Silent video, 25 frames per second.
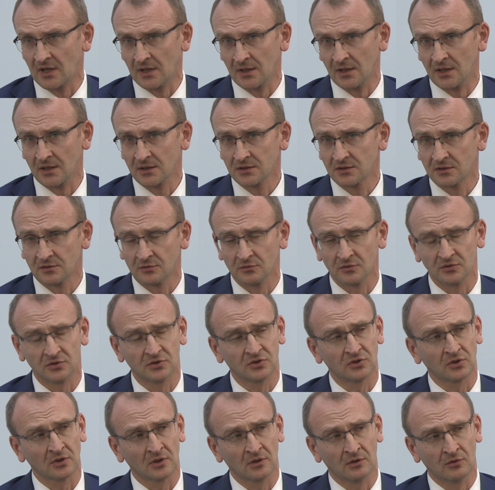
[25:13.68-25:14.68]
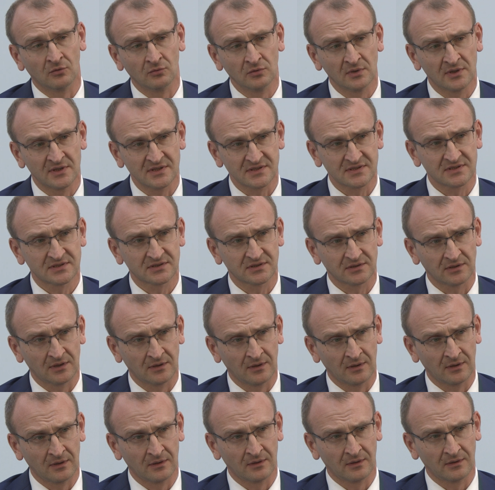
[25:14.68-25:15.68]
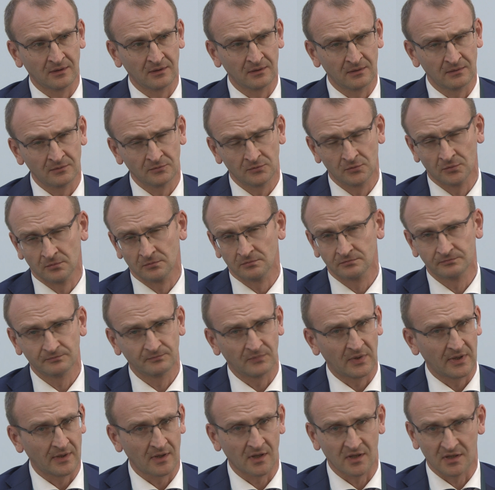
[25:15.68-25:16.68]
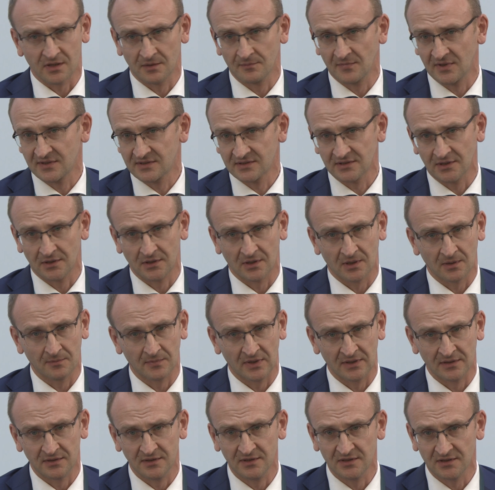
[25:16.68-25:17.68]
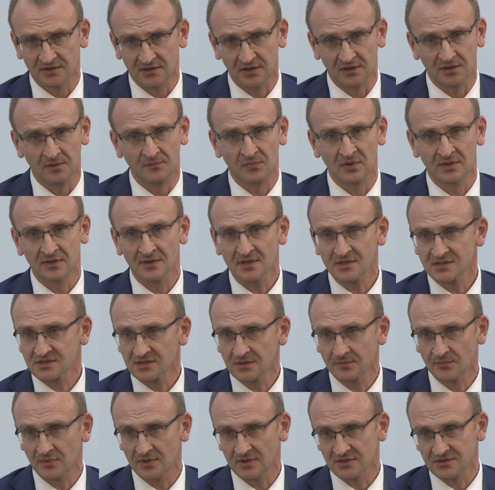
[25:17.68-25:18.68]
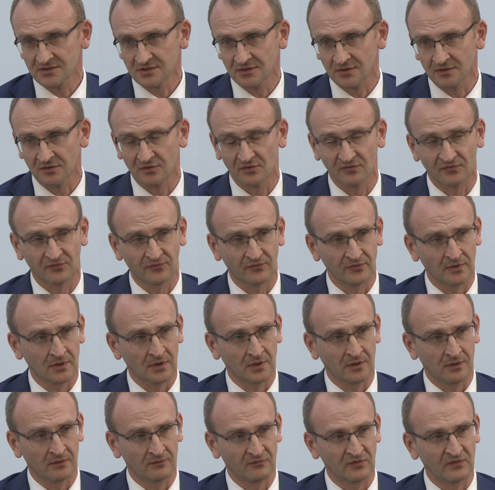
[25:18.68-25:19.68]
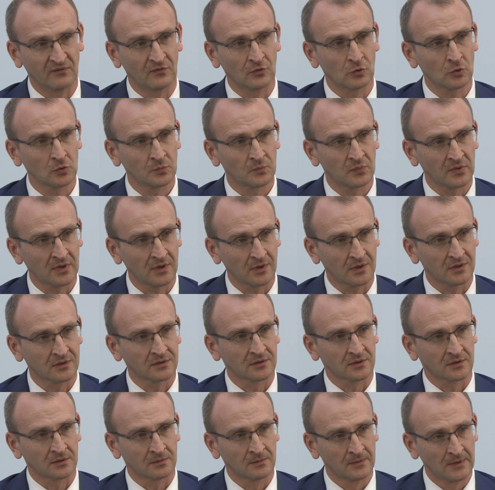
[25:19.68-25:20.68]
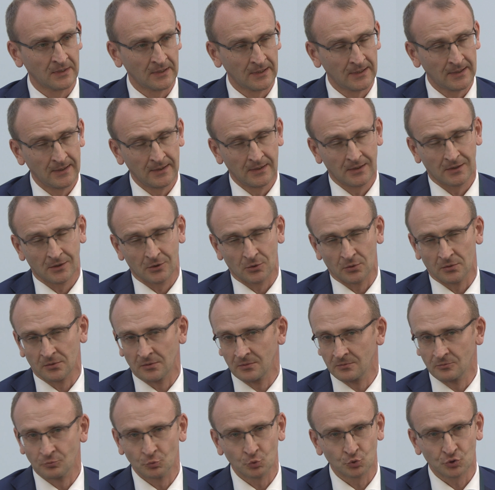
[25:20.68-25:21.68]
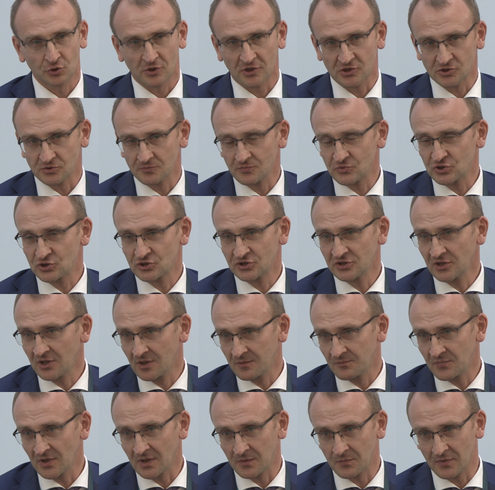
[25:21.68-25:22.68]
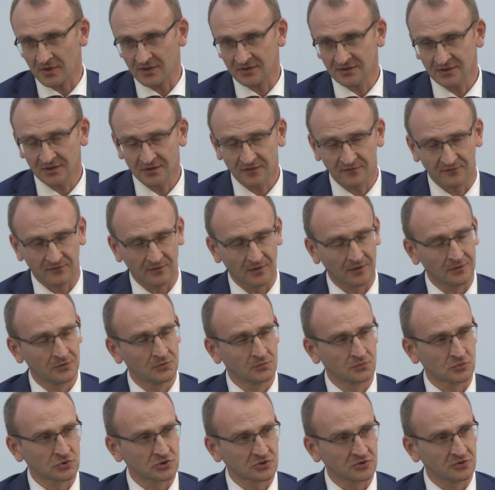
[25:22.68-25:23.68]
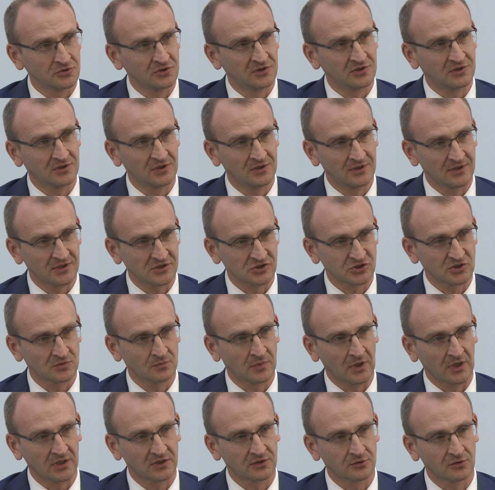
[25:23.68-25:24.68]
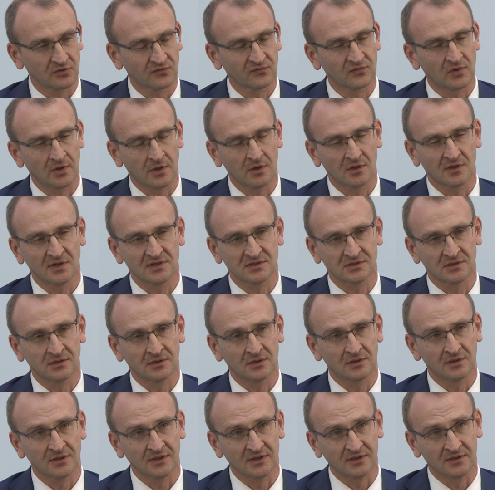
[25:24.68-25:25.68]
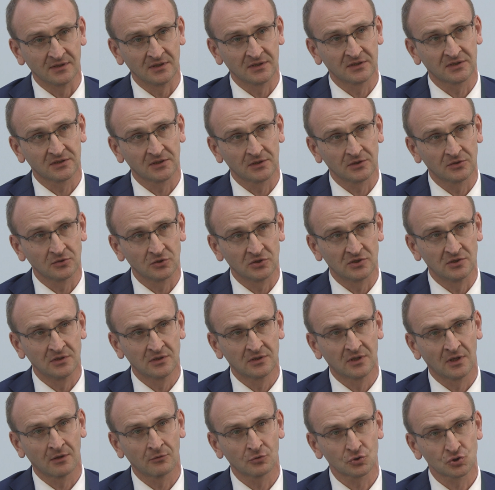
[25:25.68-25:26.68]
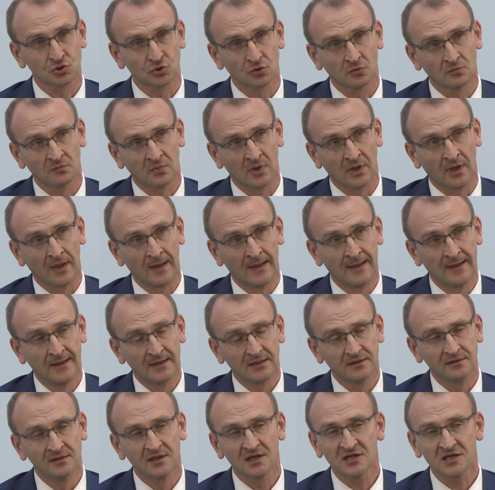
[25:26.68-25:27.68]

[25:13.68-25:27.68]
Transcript: but there's a different costs of equity, whether we count it at 10 to 15%, or in Europe it's 4 to 5%. So it's a 3-time difference.